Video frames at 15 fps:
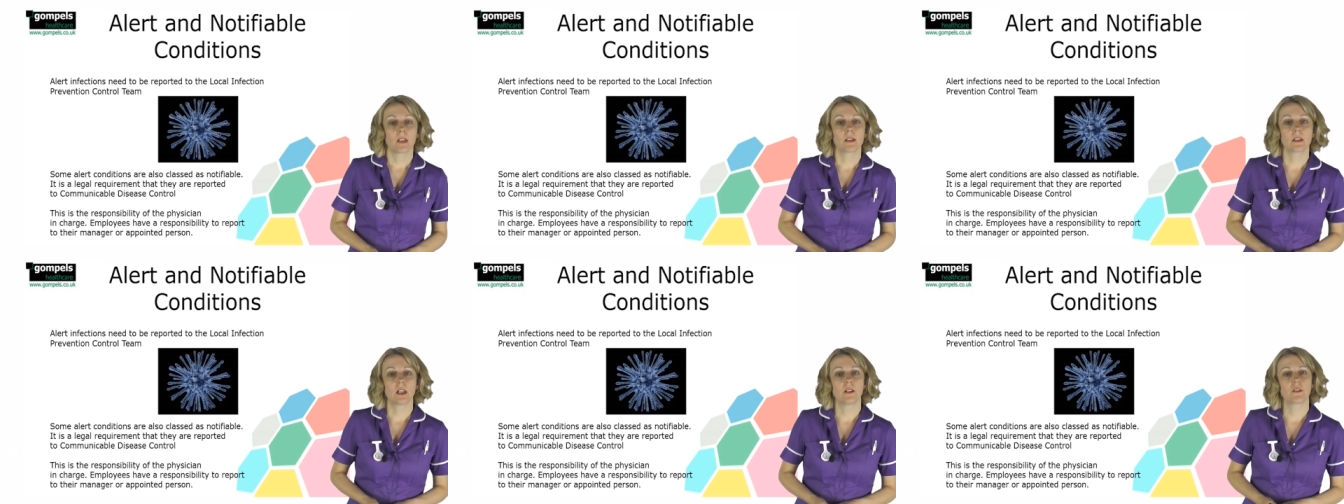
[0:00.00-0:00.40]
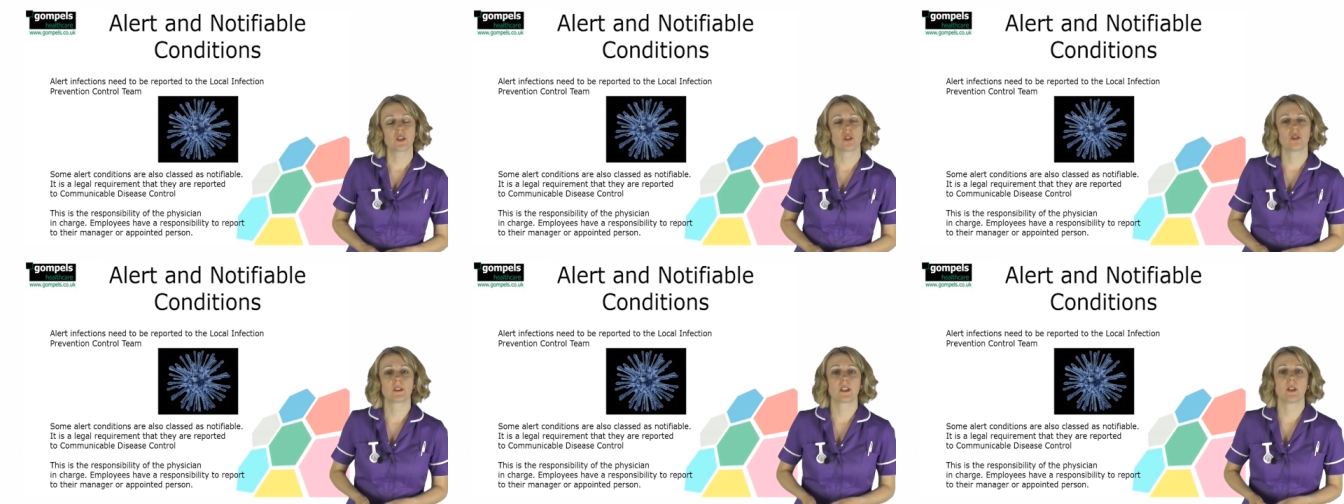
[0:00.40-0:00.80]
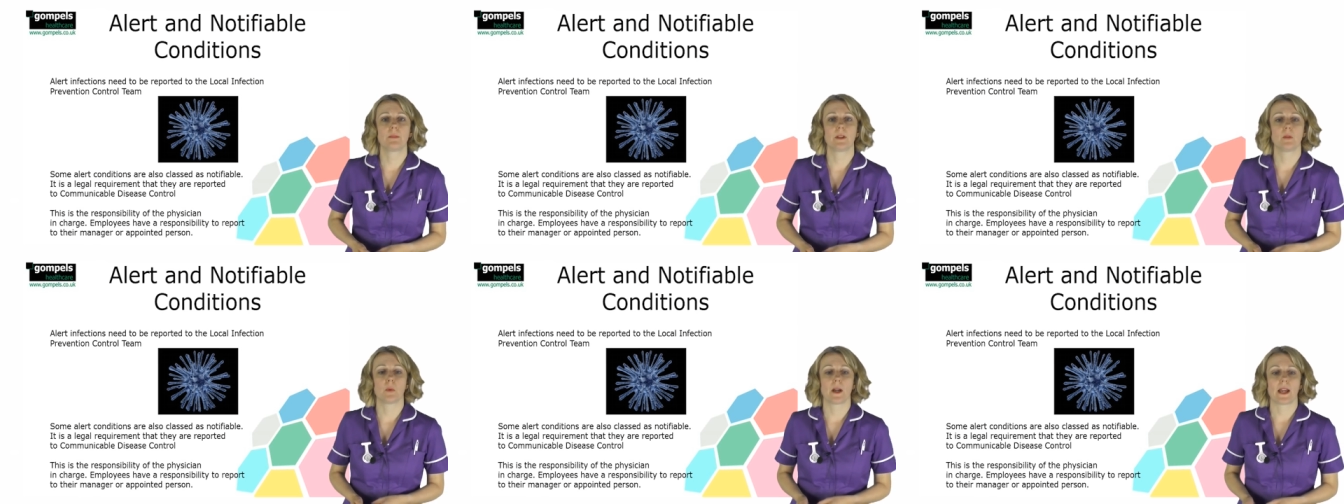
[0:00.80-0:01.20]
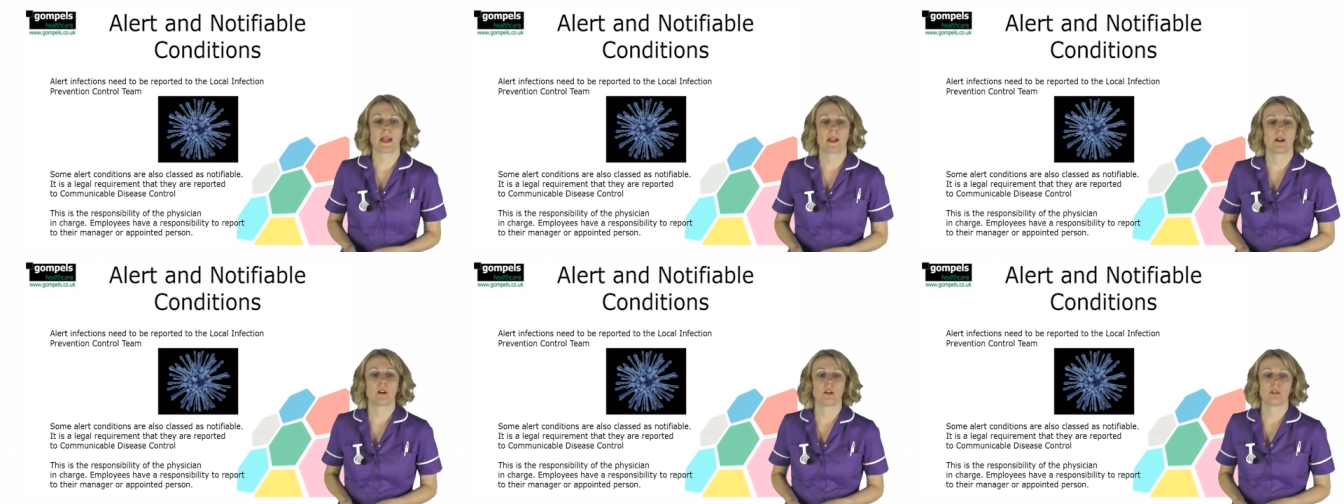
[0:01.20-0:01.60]
Staff should also be
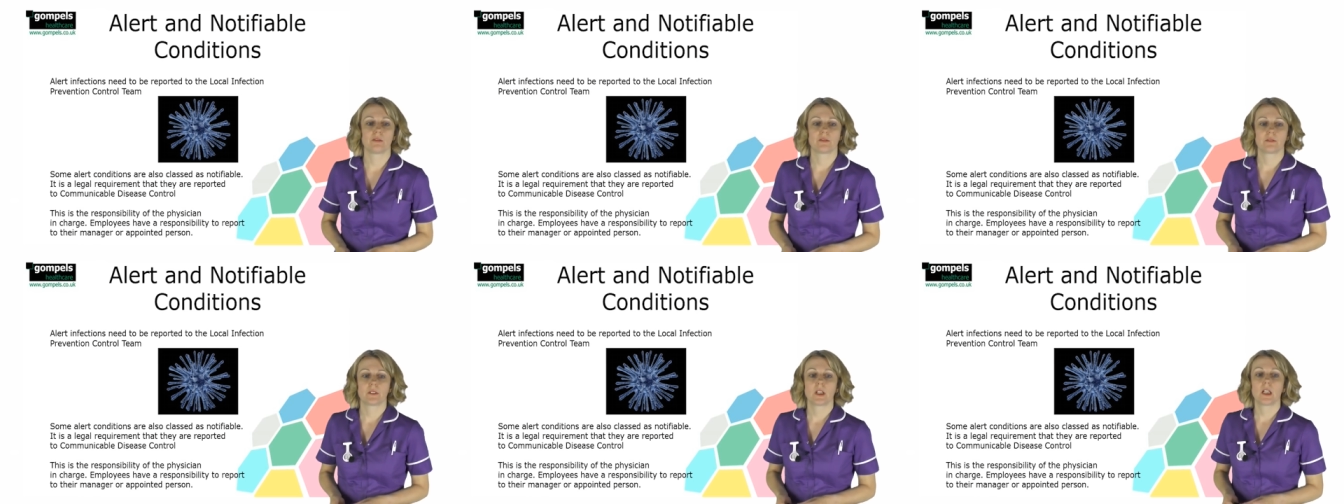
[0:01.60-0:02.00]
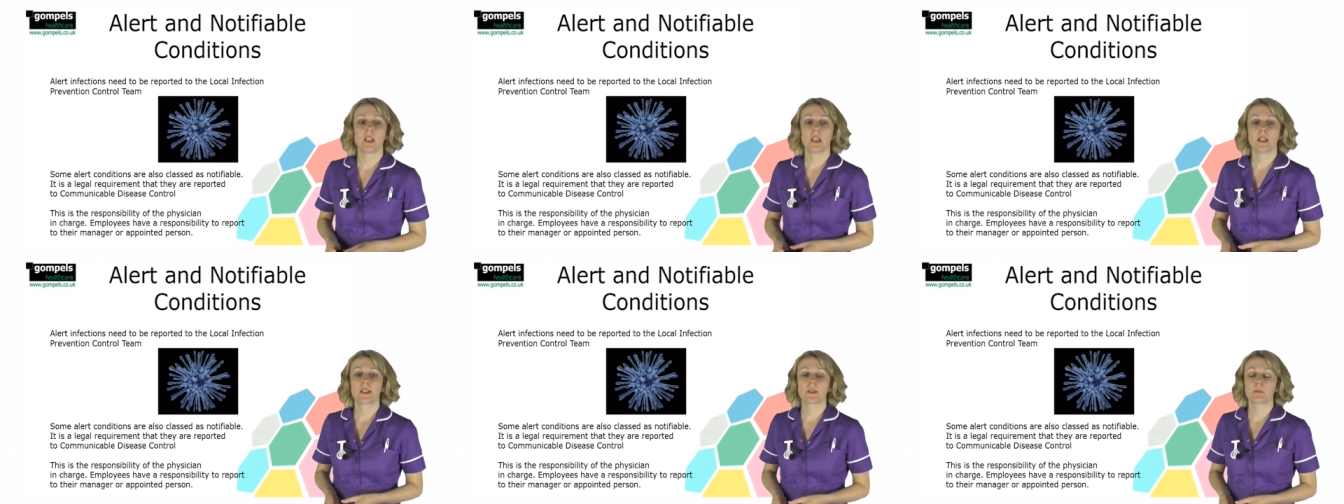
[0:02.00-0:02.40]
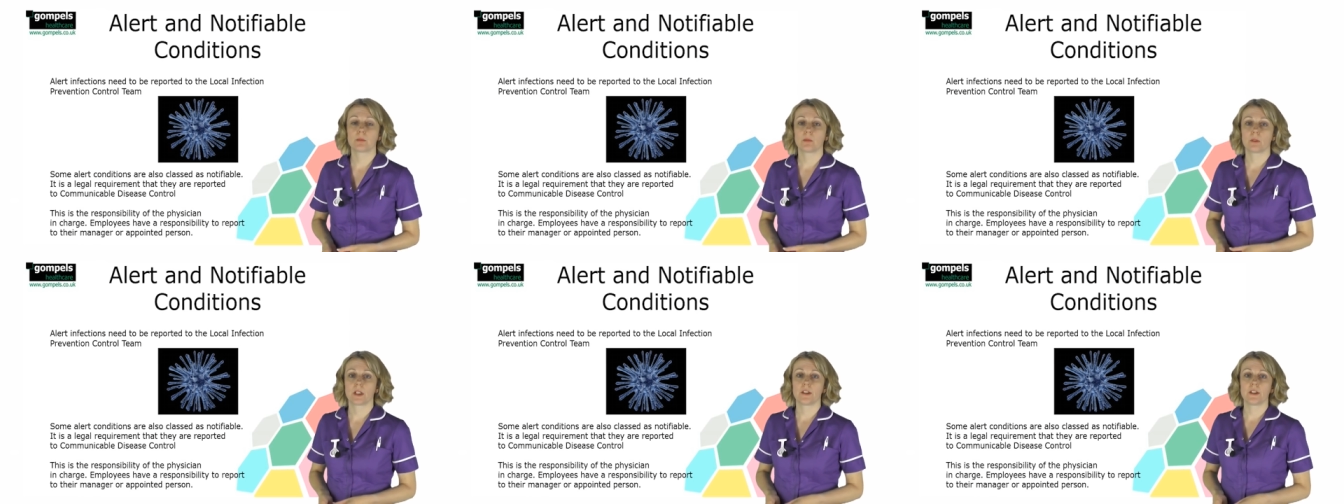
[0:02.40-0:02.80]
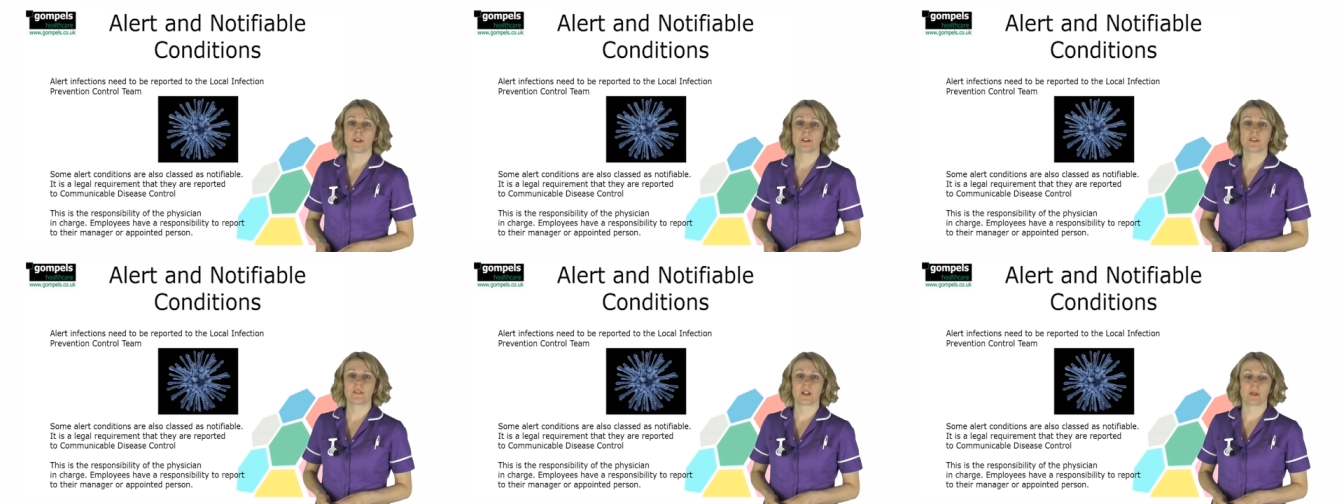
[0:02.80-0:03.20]
aware of alertable and
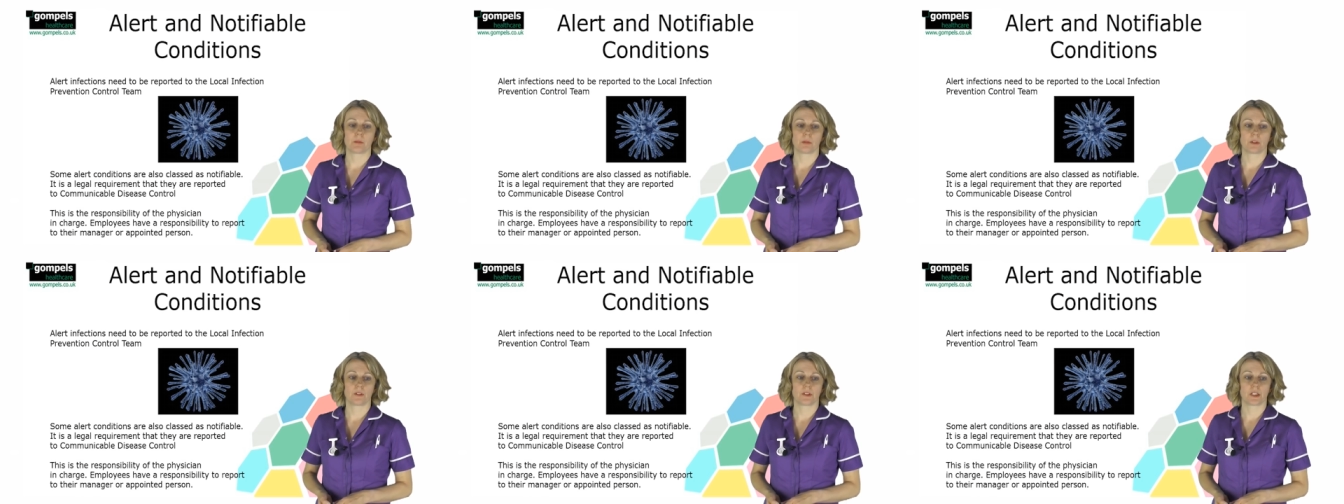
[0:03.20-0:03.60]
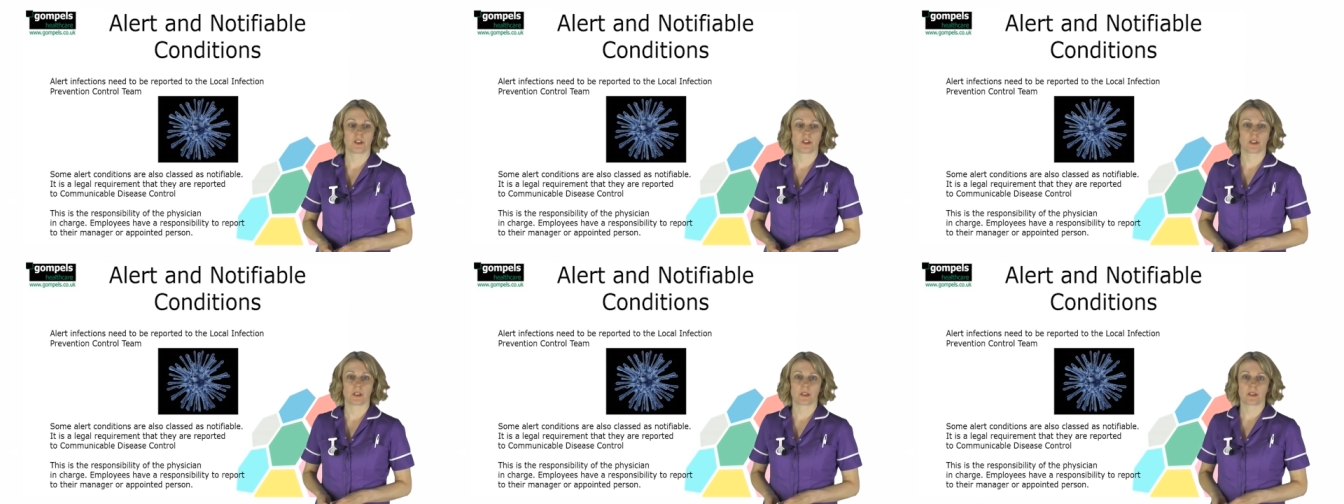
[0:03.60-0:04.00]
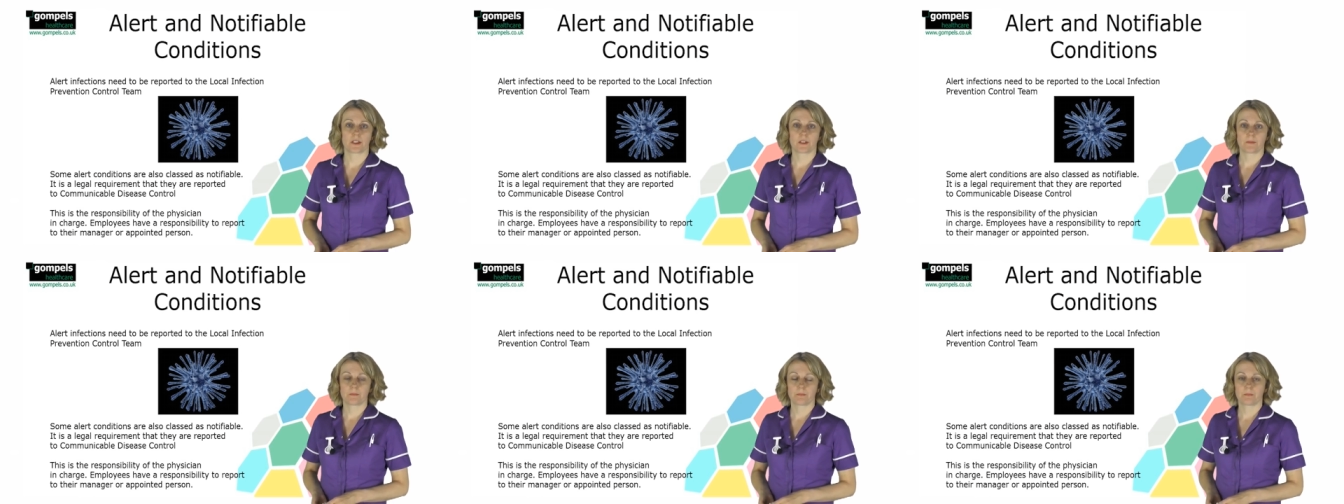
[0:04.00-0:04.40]
notifiable conditions.